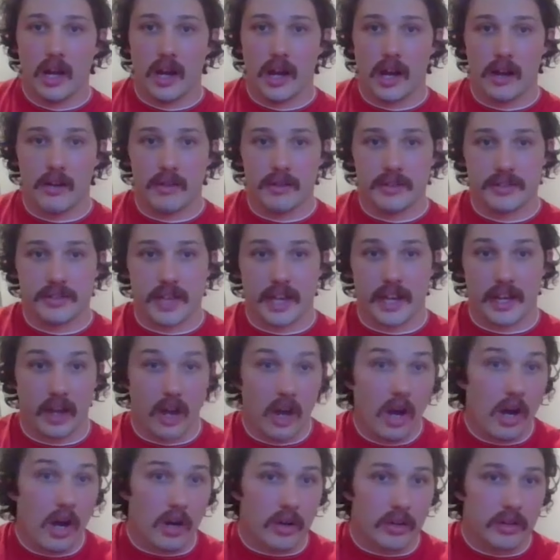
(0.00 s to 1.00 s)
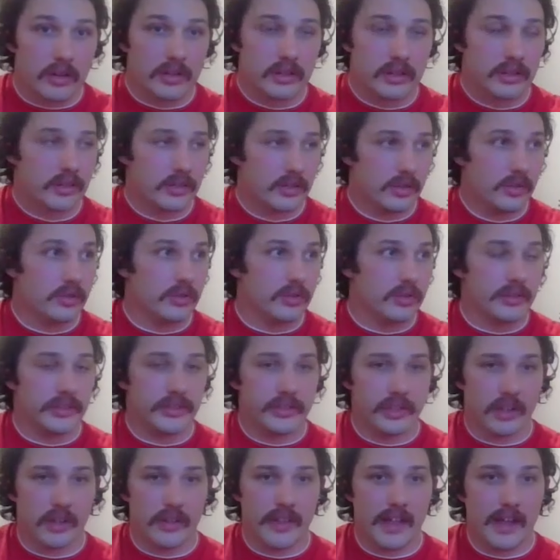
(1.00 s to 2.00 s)
I was like, oh, cool.
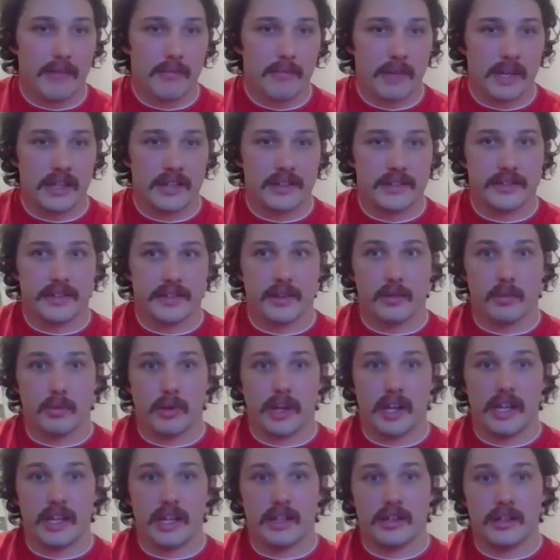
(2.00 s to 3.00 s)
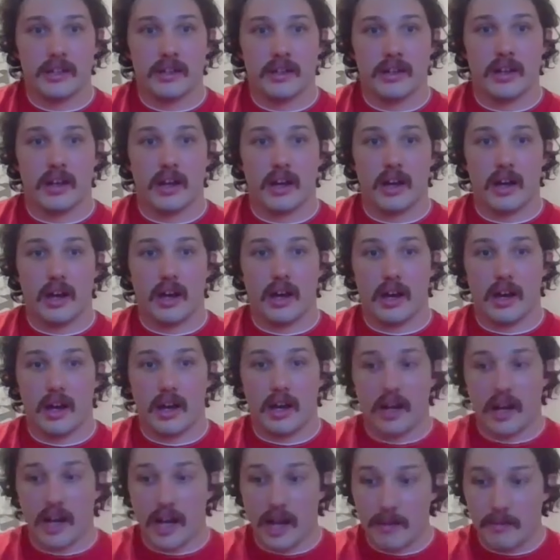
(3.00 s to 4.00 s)
So that means that when
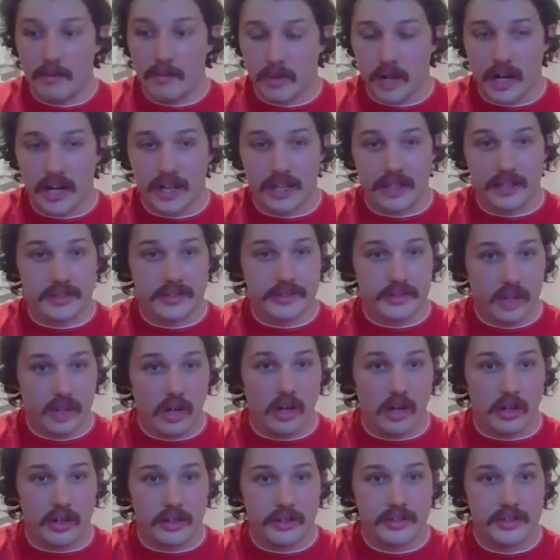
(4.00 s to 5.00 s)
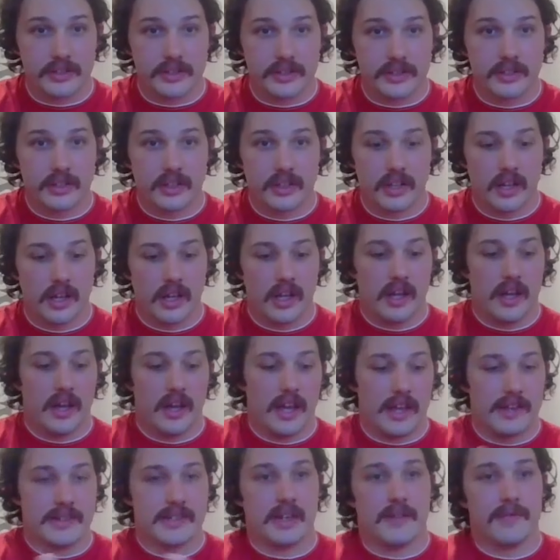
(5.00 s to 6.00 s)
I'm writing songs,
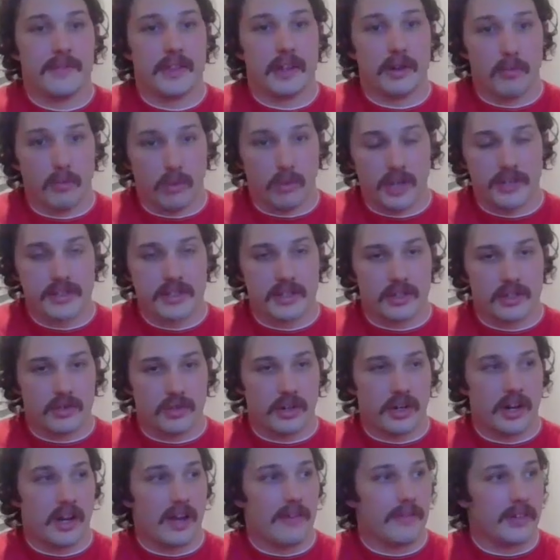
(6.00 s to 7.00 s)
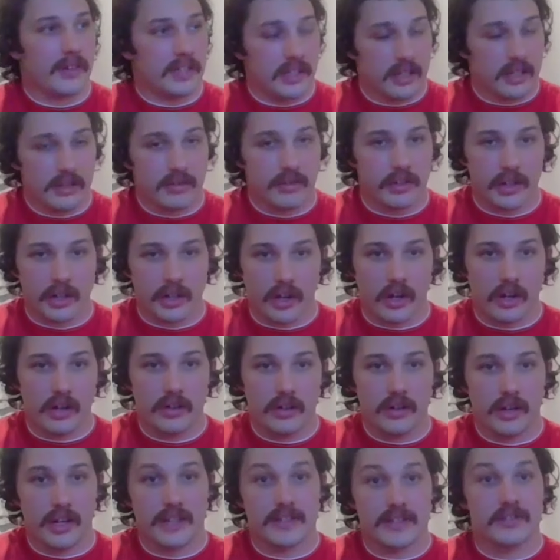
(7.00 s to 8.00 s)
if something wasn't good enough a year
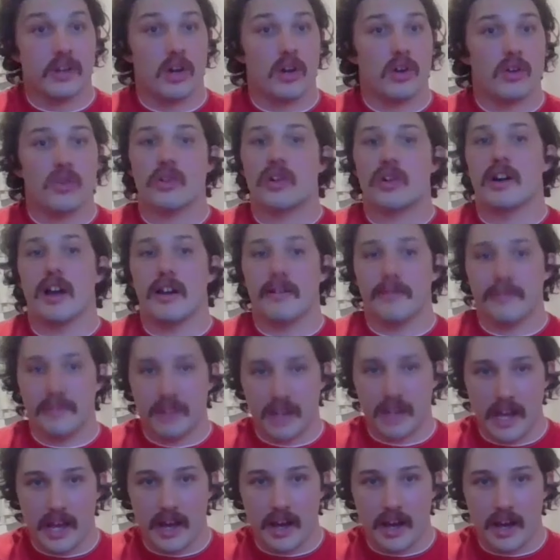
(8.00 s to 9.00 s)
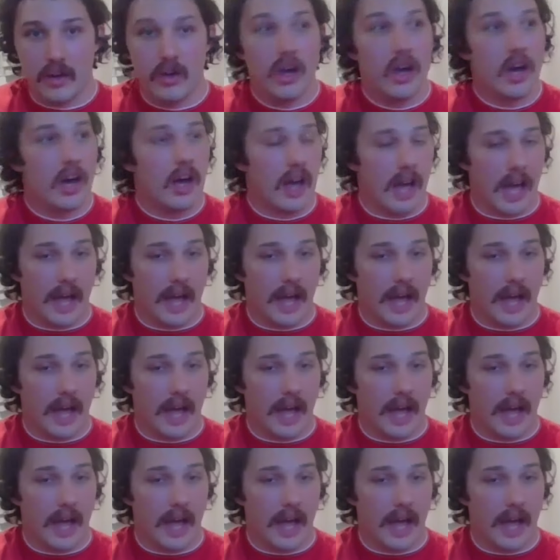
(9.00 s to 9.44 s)
ago, it's not good enough now.